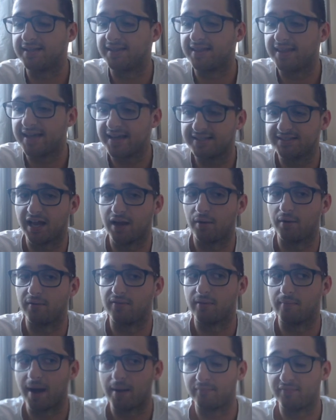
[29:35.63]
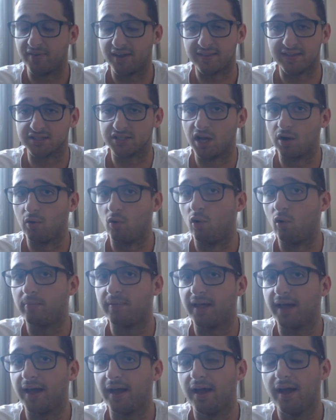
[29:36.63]
this area of the map, thinking there's no AWP
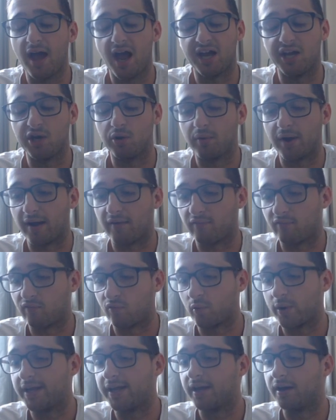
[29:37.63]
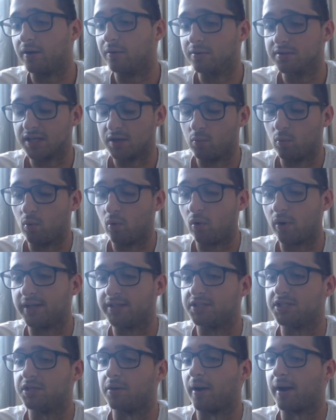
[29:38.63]
there, and you'll get a free kill as they walk
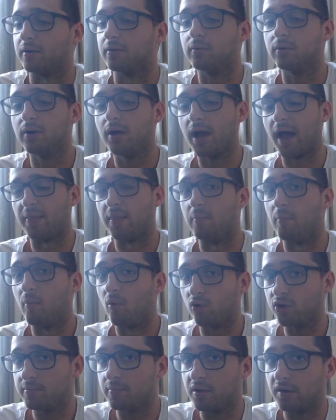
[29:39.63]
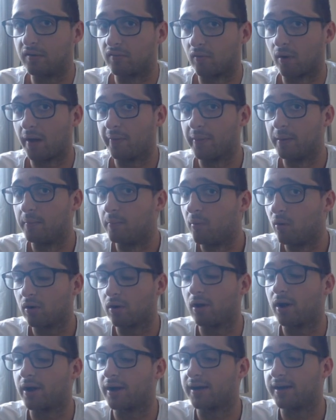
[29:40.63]
into your angle. And the more you move around, the more
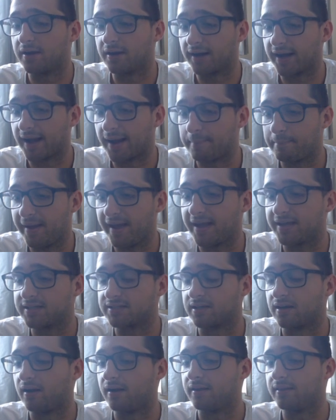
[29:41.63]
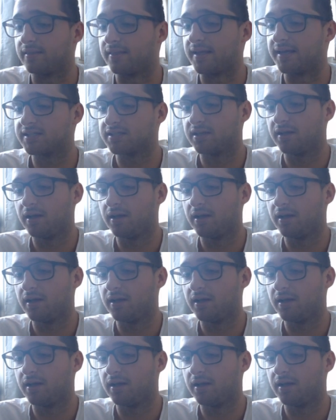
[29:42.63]
likely you're going to get picks like this